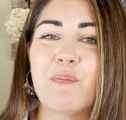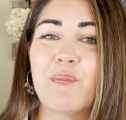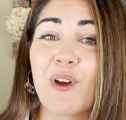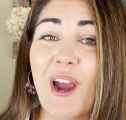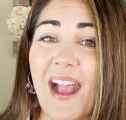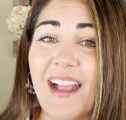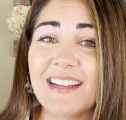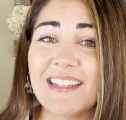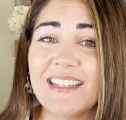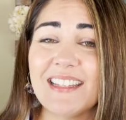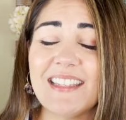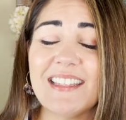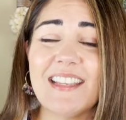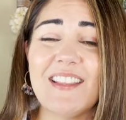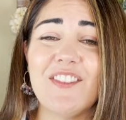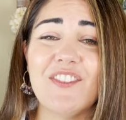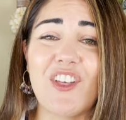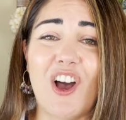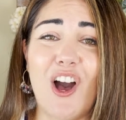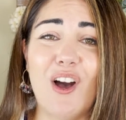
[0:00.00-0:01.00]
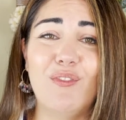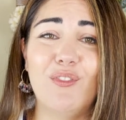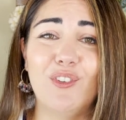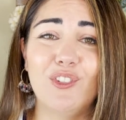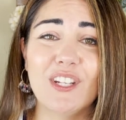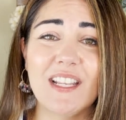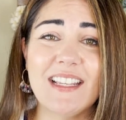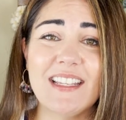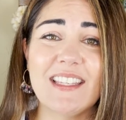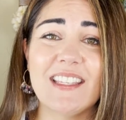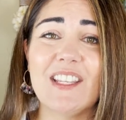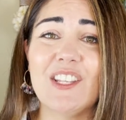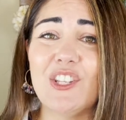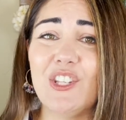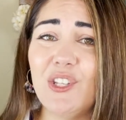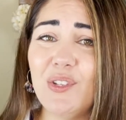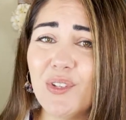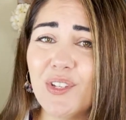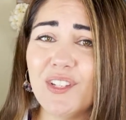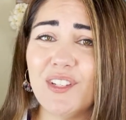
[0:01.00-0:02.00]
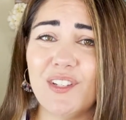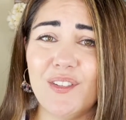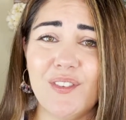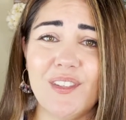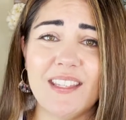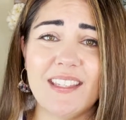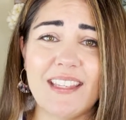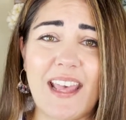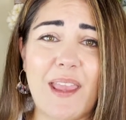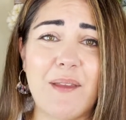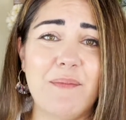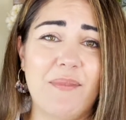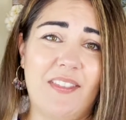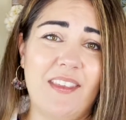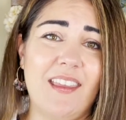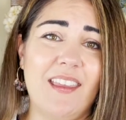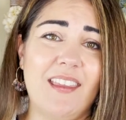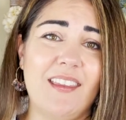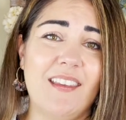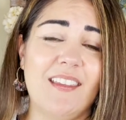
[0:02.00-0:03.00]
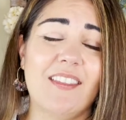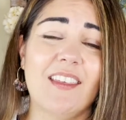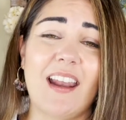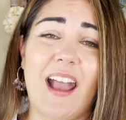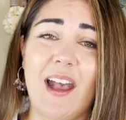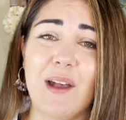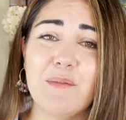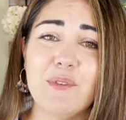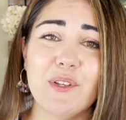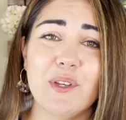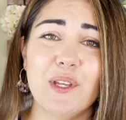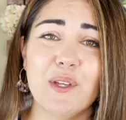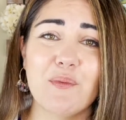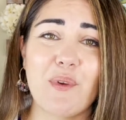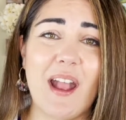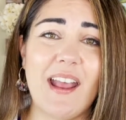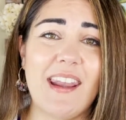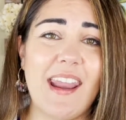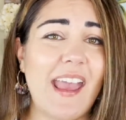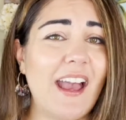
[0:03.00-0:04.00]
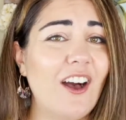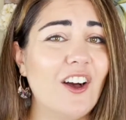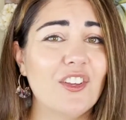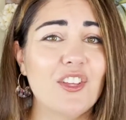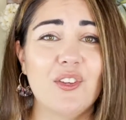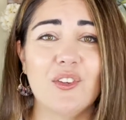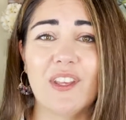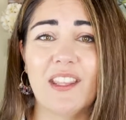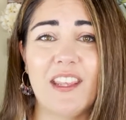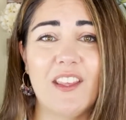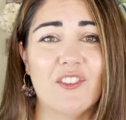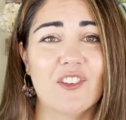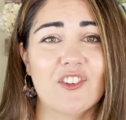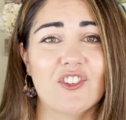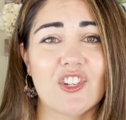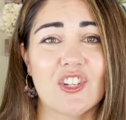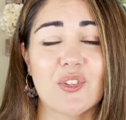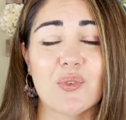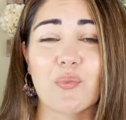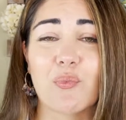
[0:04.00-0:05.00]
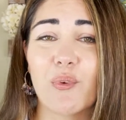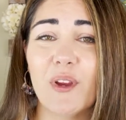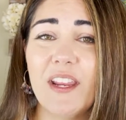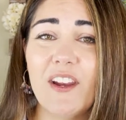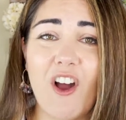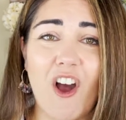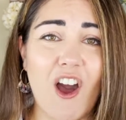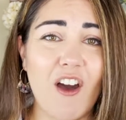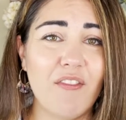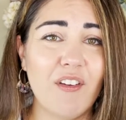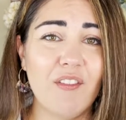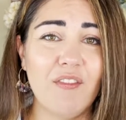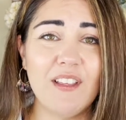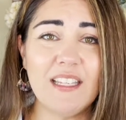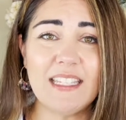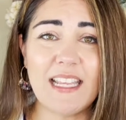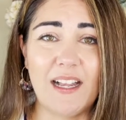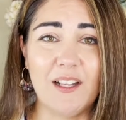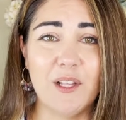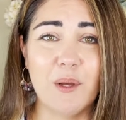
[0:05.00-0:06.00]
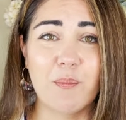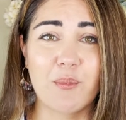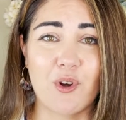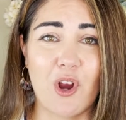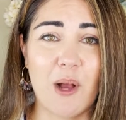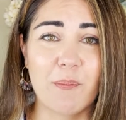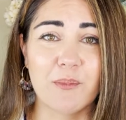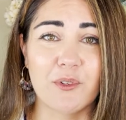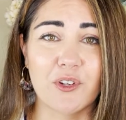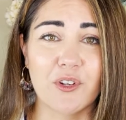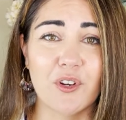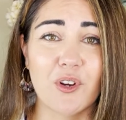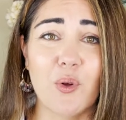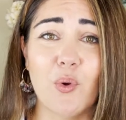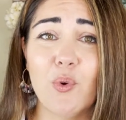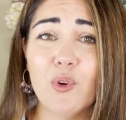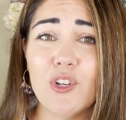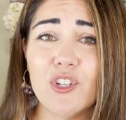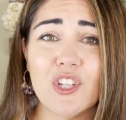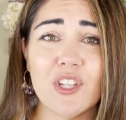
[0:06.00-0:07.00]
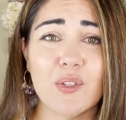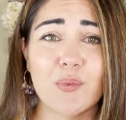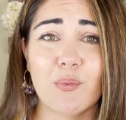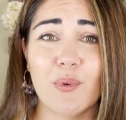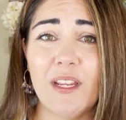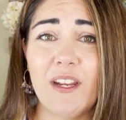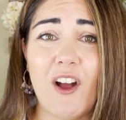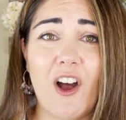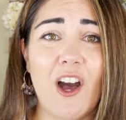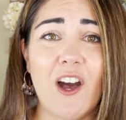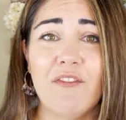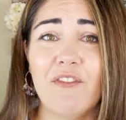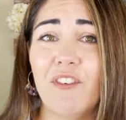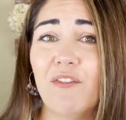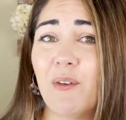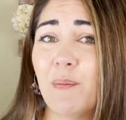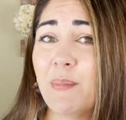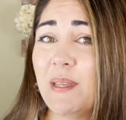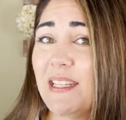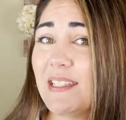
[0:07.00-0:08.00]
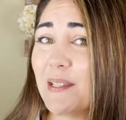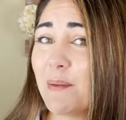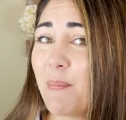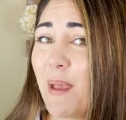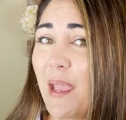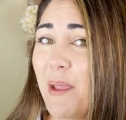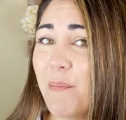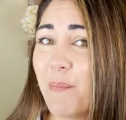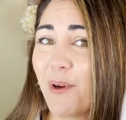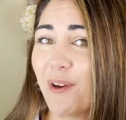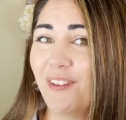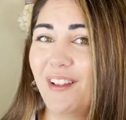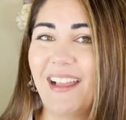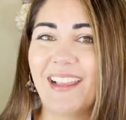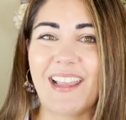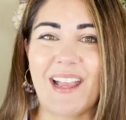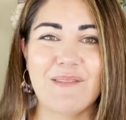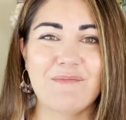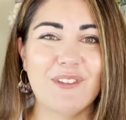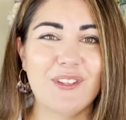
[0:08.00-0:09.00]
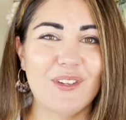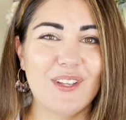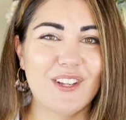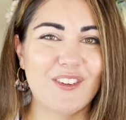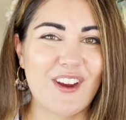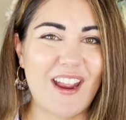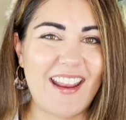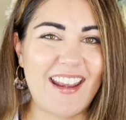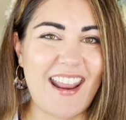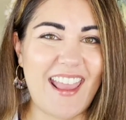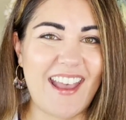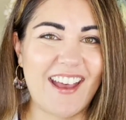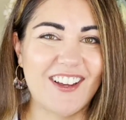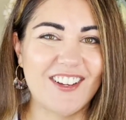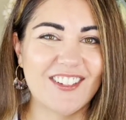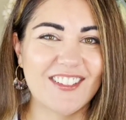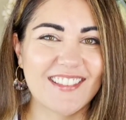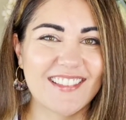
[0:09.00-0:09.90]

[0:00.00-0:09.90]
practice and thoughtfulness, you could do the same thing that I'm doing right now. You could either just read off of a teleprompter or just read off of a piece of paper like I'm doing right now.